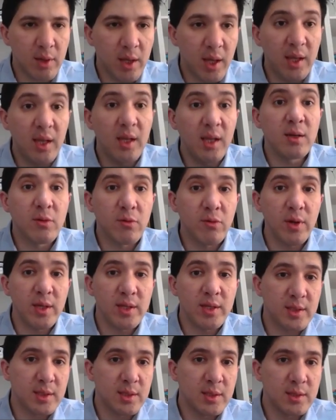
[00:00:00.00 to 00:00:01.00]

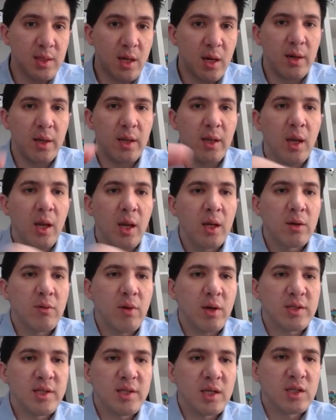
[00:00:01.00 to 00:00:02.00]
increase
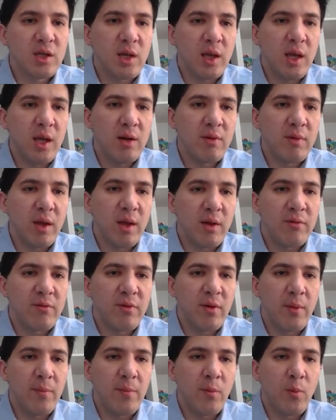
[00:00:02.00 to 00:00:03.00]
cross-sectional area
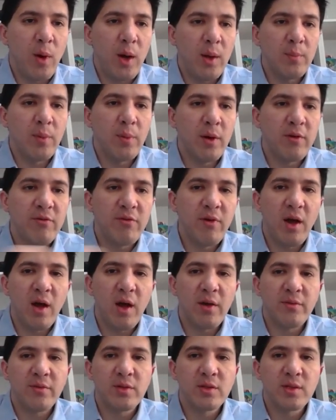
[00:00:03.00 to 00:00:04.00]
from
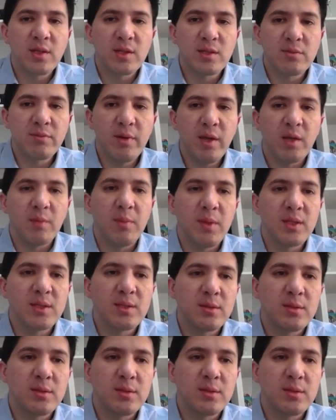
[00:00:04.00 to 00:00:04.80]
1.5 to the 3, it means